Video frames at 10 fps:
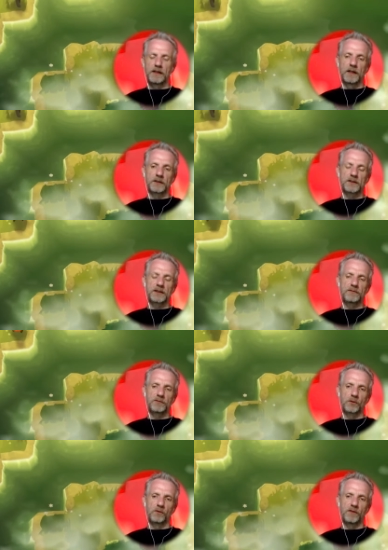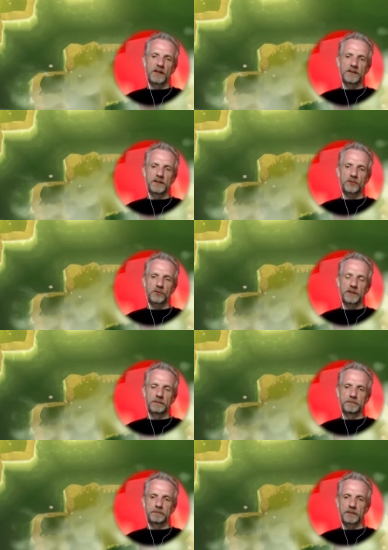I'll just have to go via this tree,
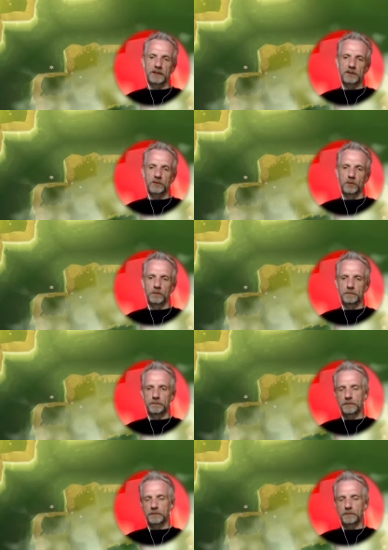but that's cool.